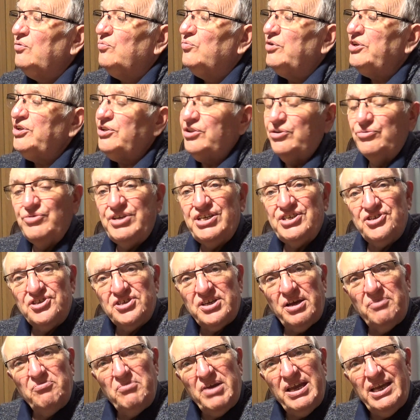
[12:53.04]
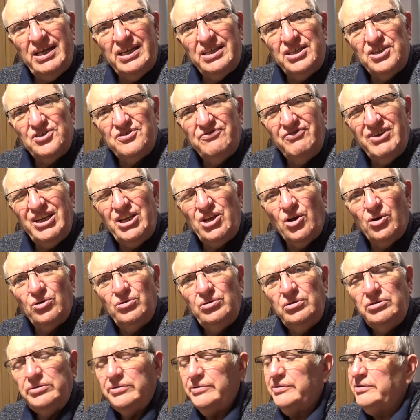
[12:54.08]
one of the reasons I'm making this video
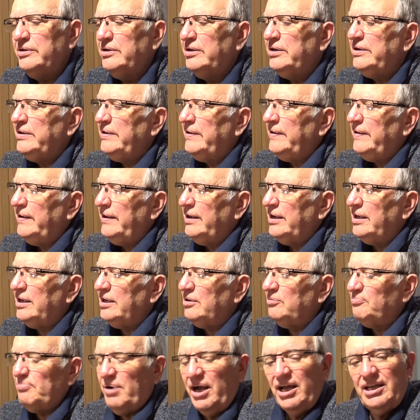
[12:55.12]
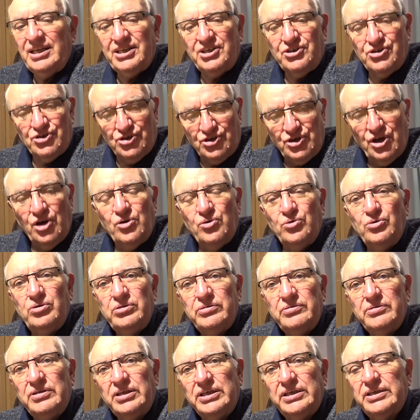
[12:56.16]
uh, partly to show
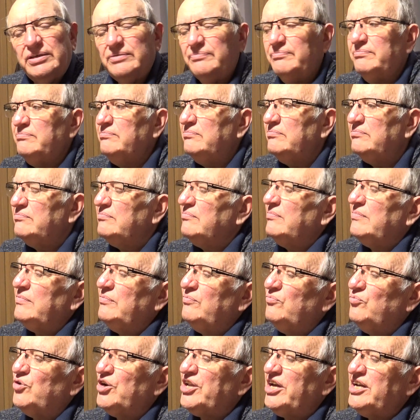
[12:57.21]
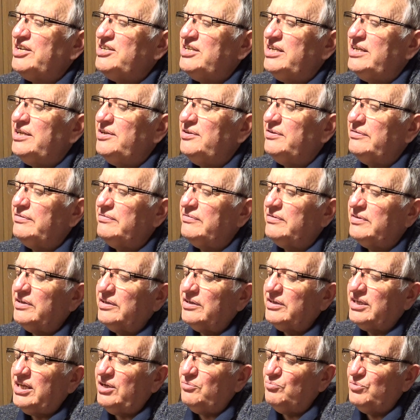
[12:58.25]
uh, what I did and
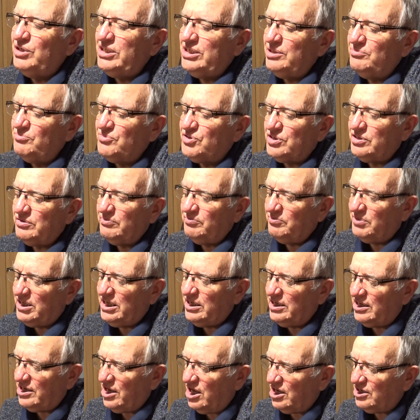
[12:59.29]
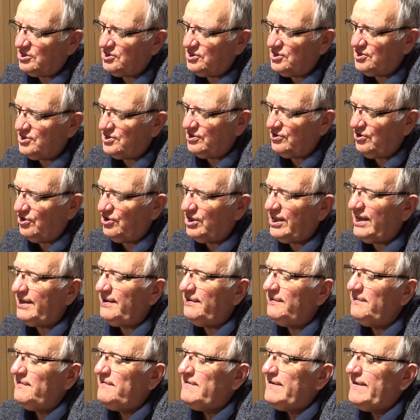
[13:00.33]
Kit Williams being an artist and all that.
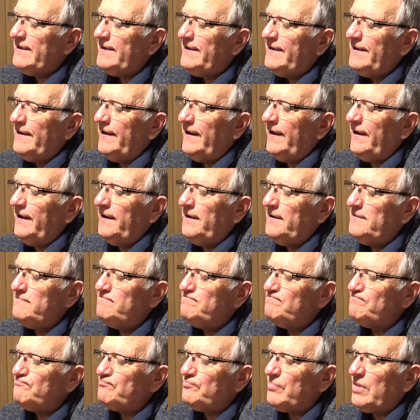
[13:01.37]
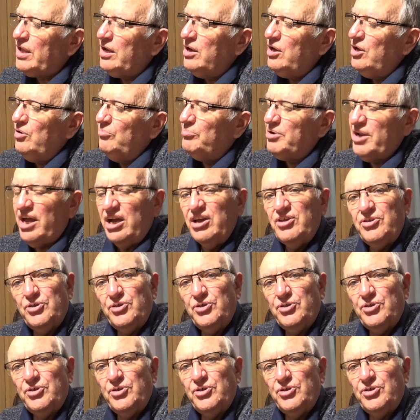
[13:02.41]
Um, but I